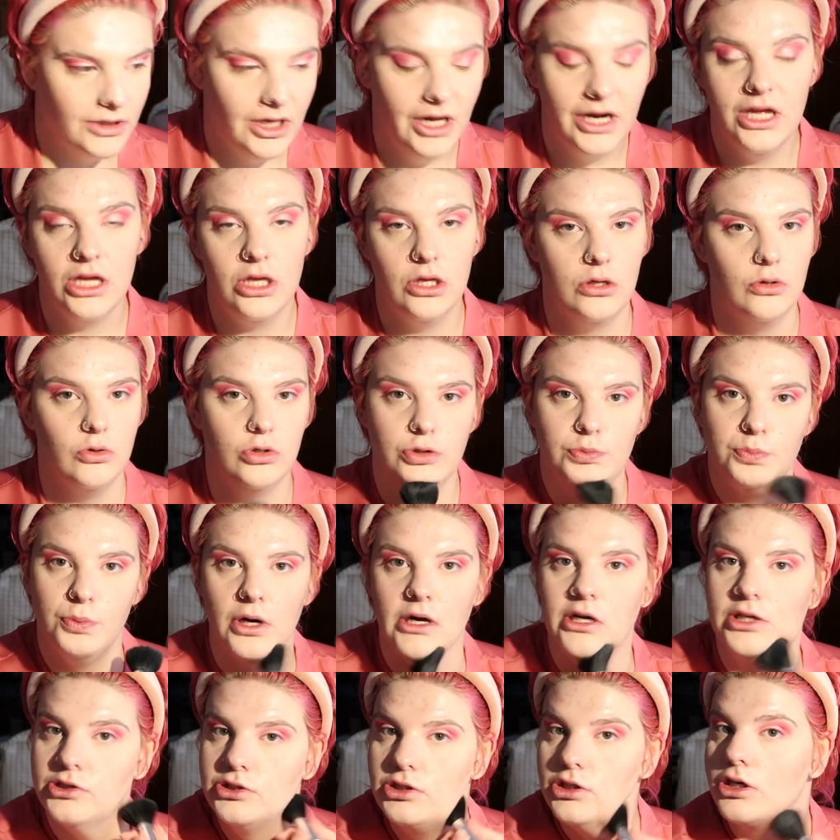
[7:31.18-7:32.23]
Not a huge
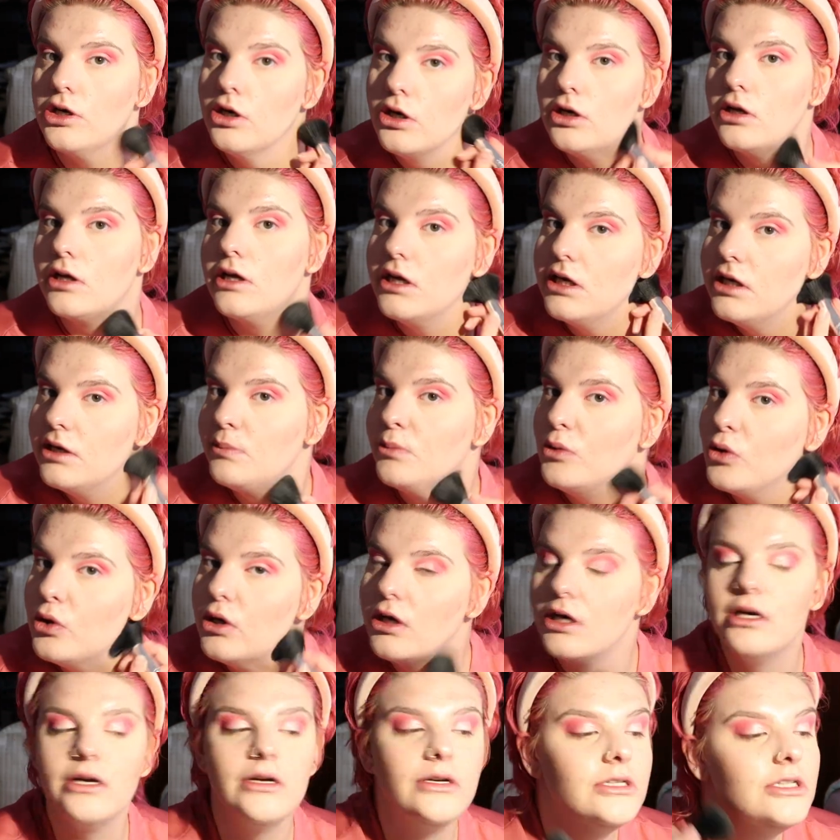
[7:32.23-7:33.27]
bronzer girl
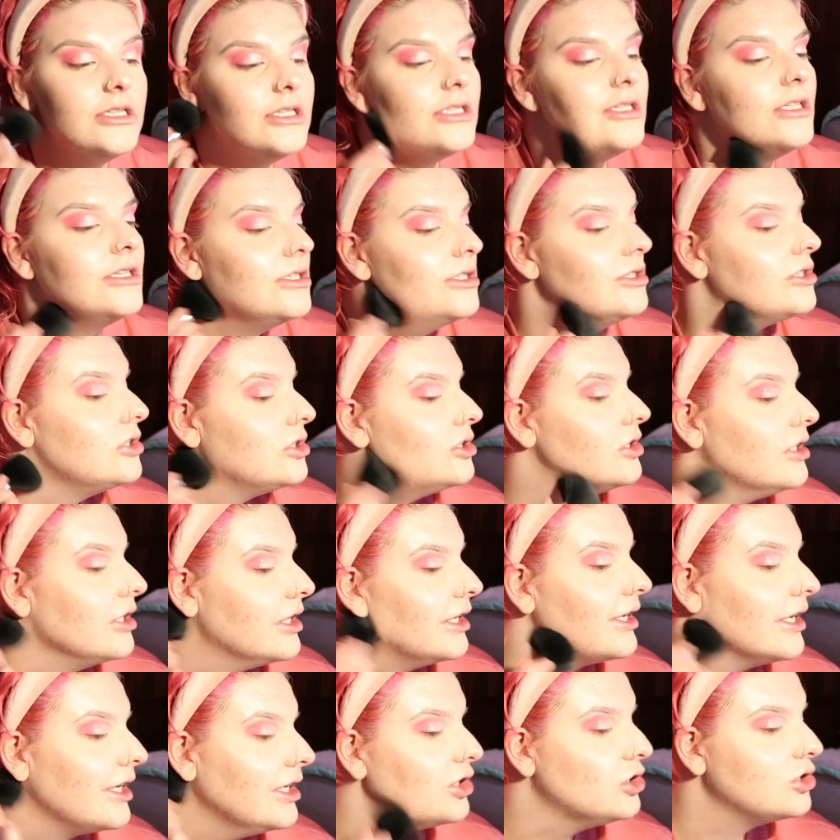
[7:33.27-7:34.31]
anymore. So
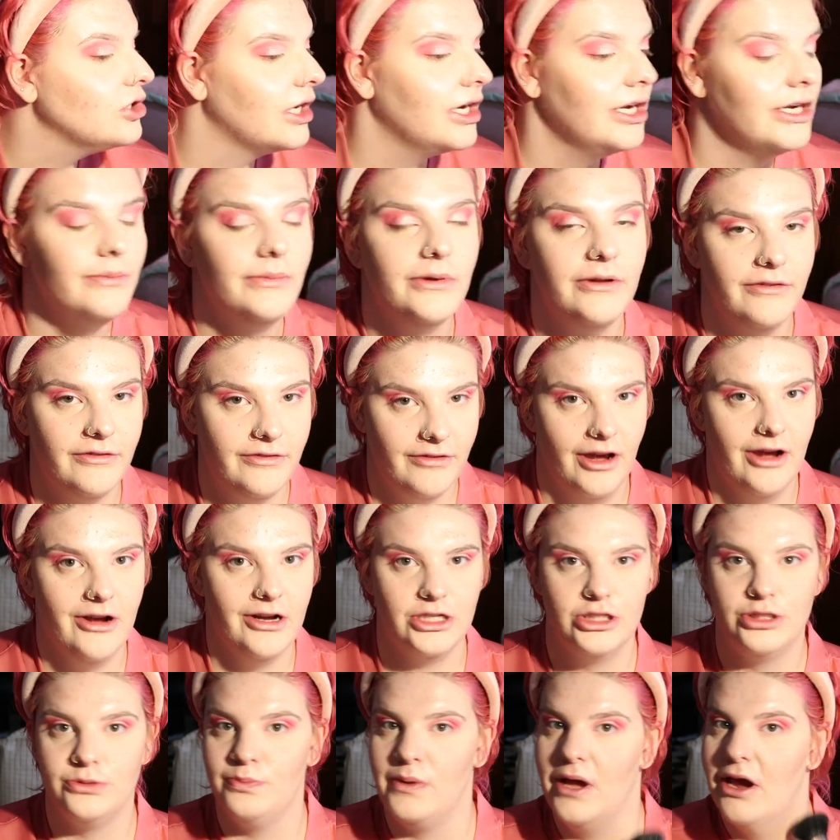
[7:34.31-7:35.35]
like, I try to be
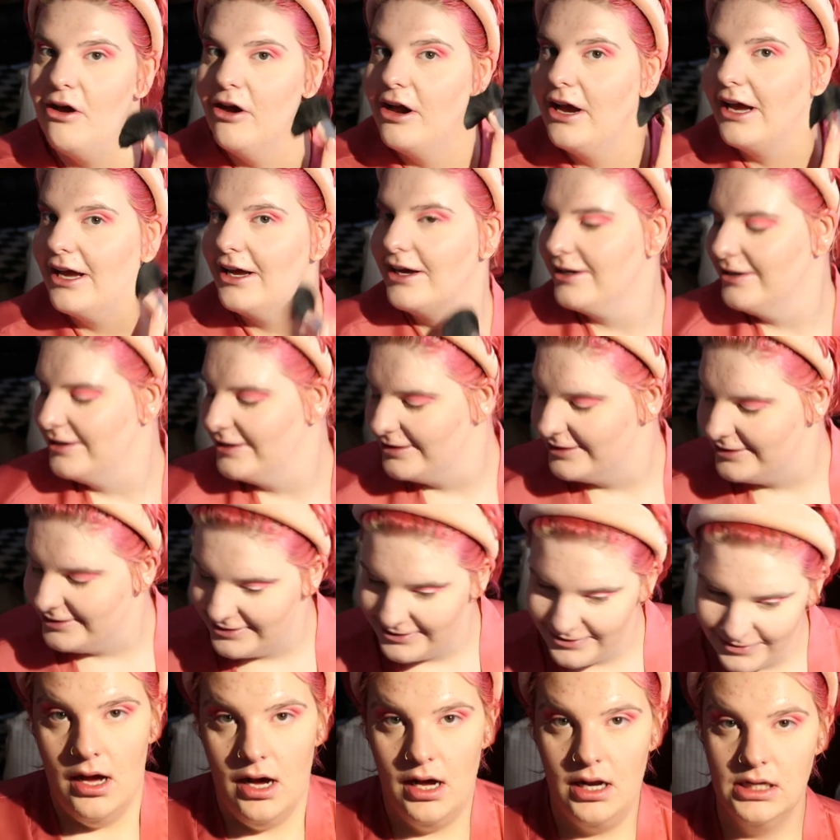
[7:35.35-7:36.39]
very sparing.
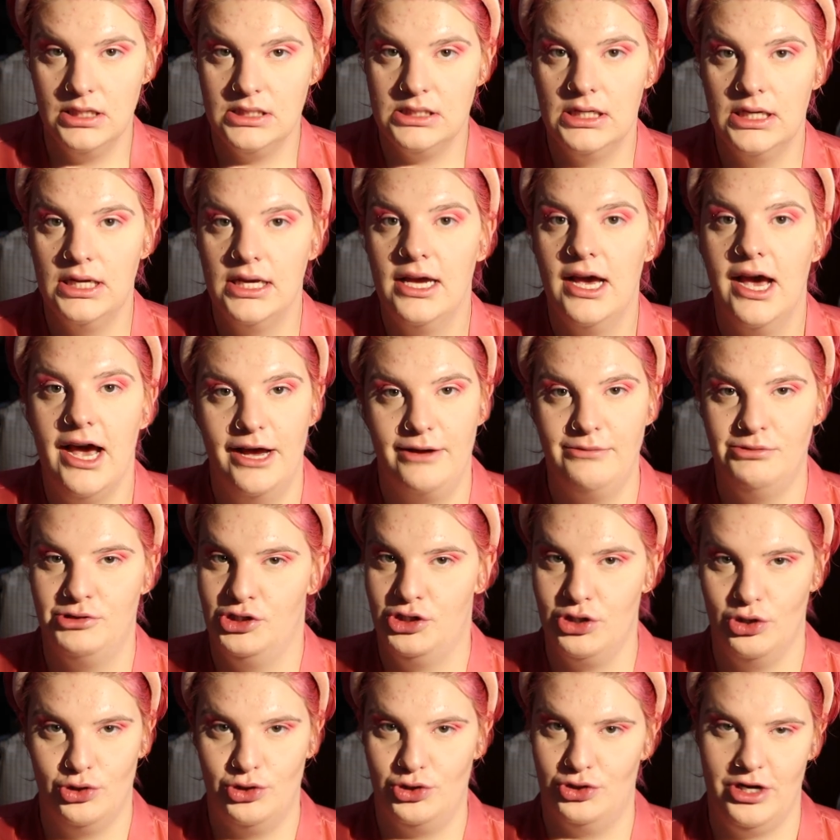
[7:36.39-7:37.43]
Honestly, I'm
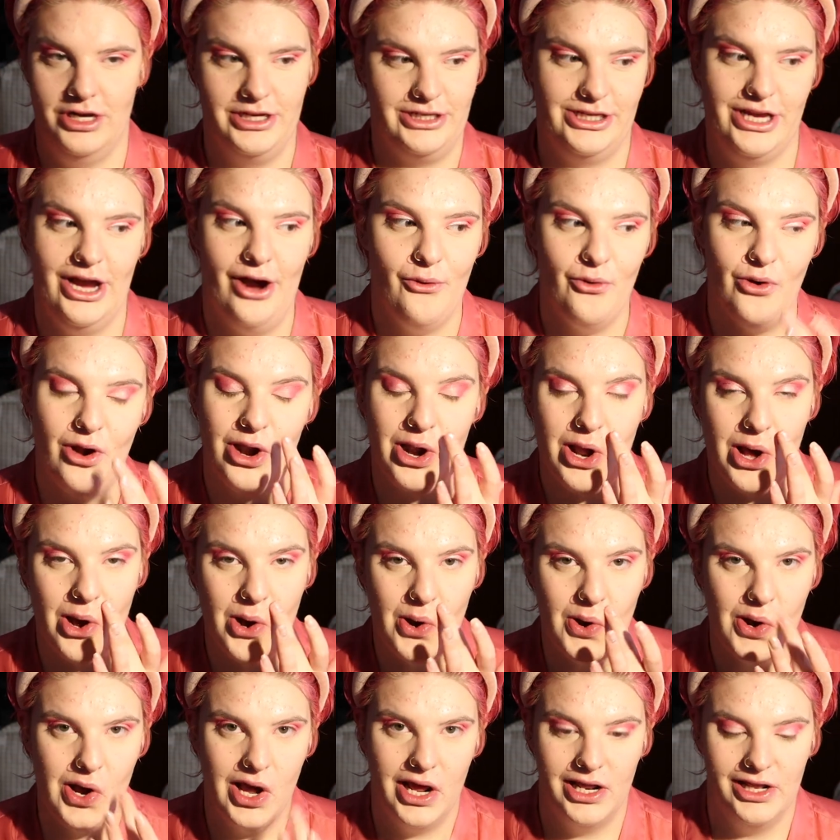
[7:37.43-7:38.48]
so stressed out right
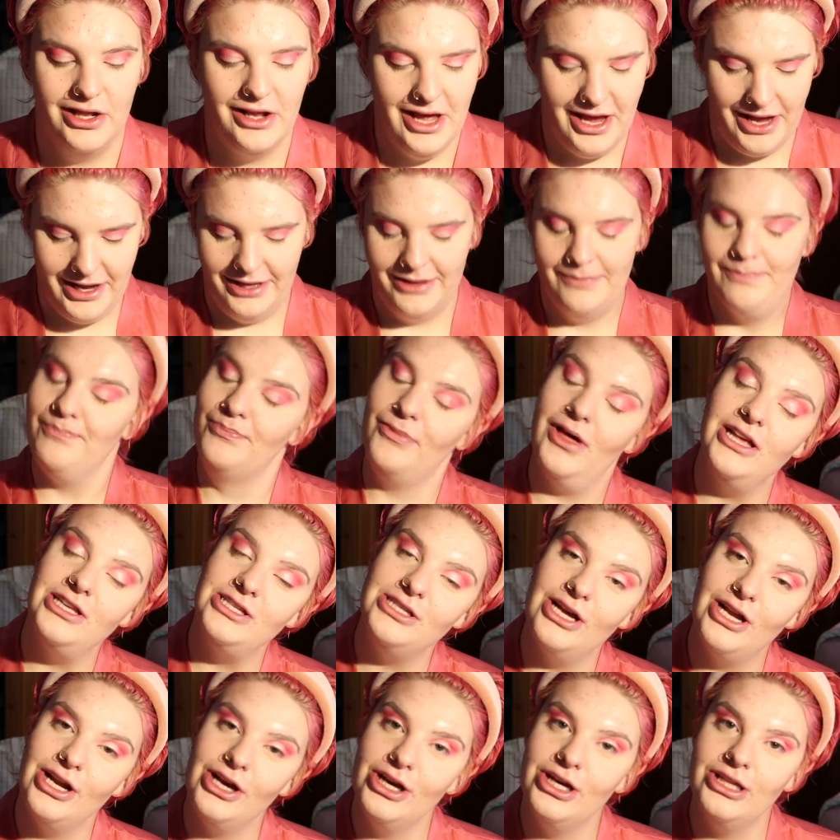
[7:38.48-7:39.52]
now. And like,
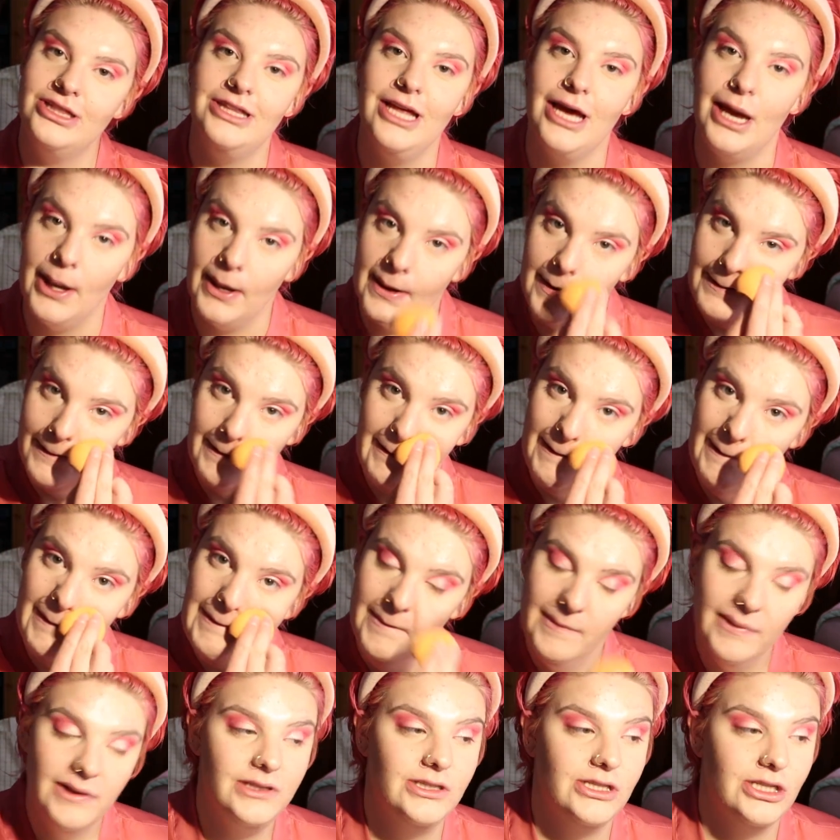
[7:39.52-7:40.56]
that's not a good thing.
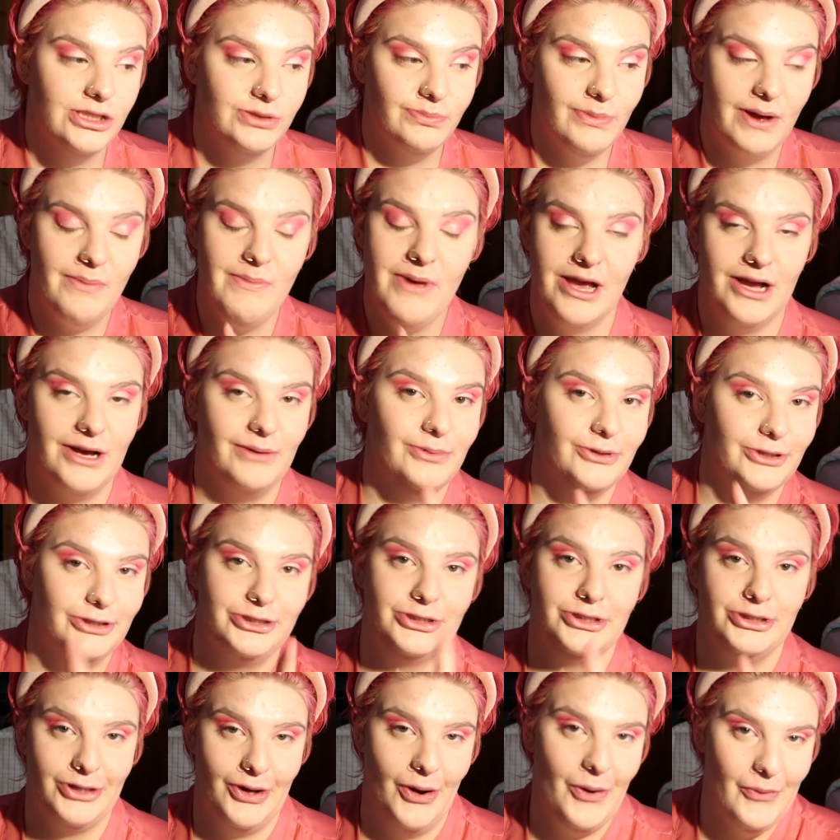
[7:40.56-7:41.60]
Does my makeup look
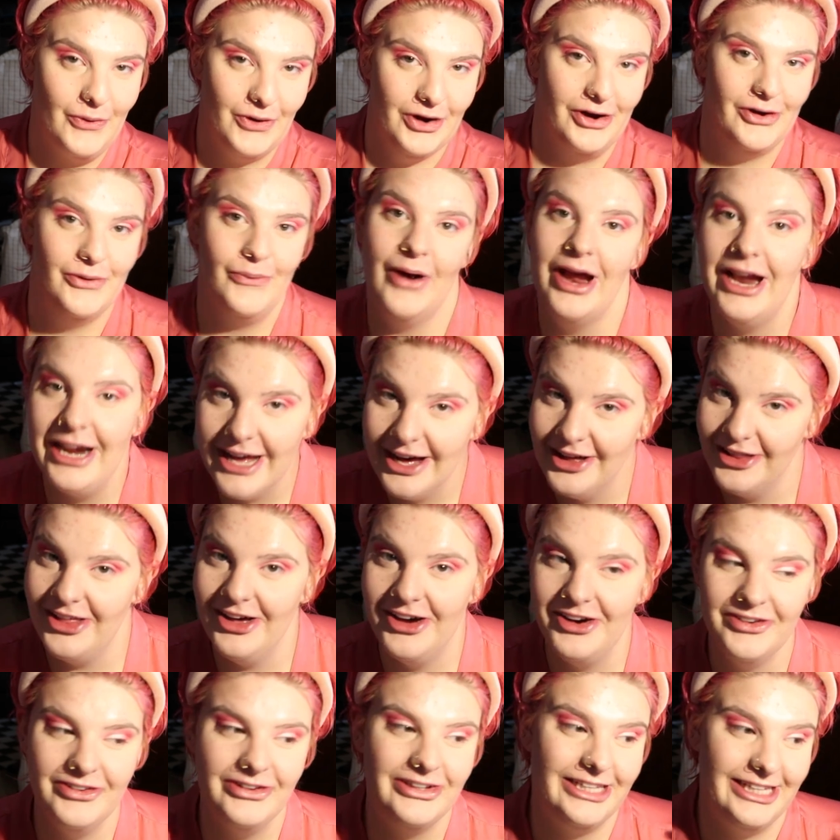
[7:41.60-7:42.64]
so good right now
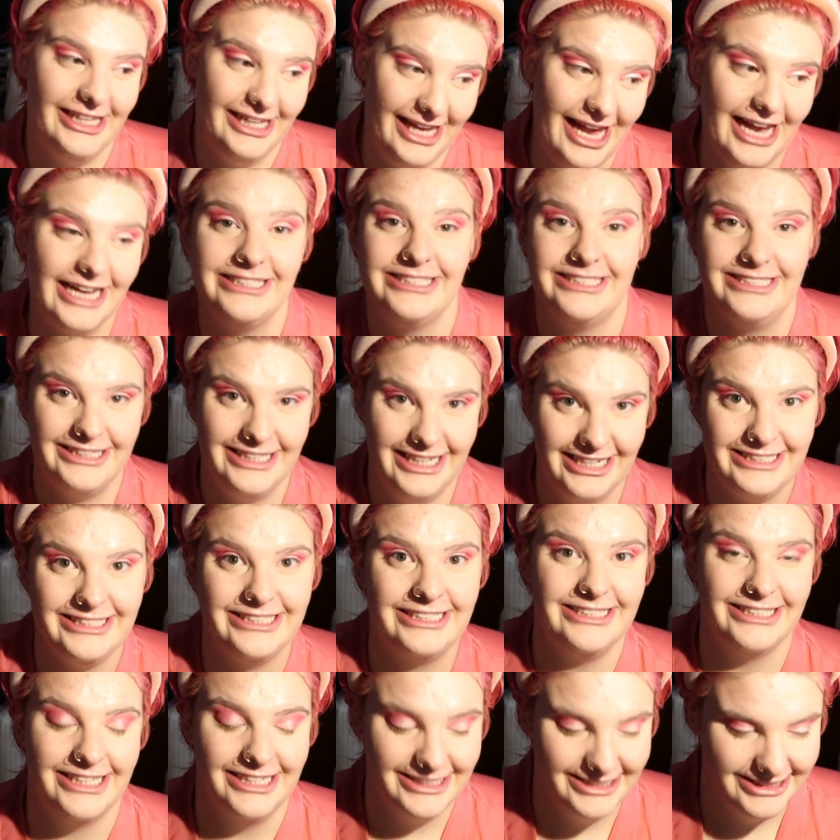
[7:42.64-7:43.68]
though? Yes,
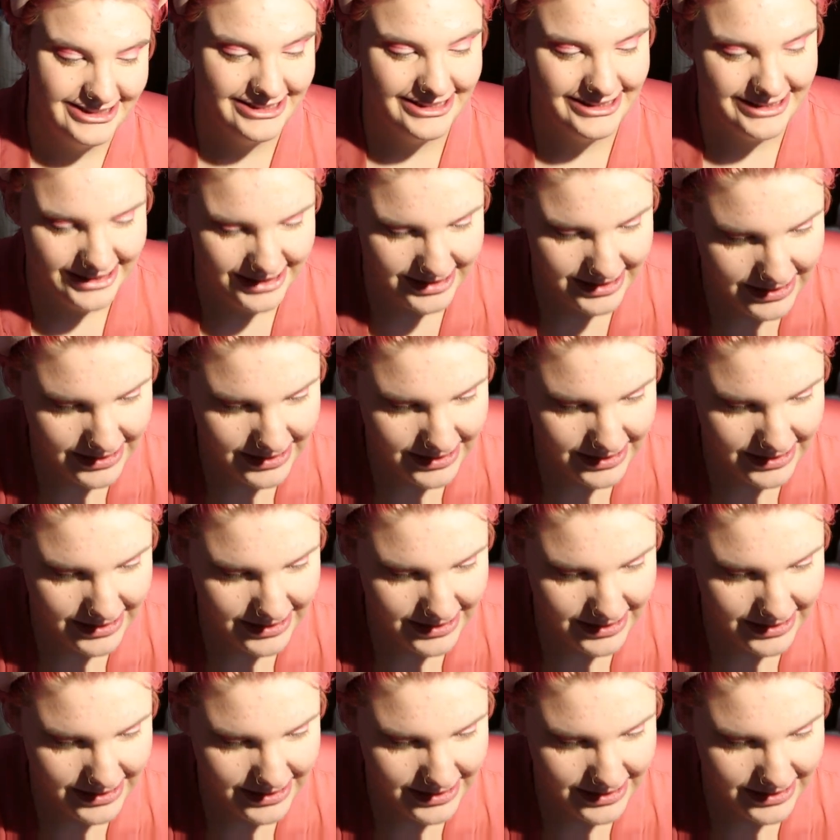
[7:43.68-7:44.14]
yes it does.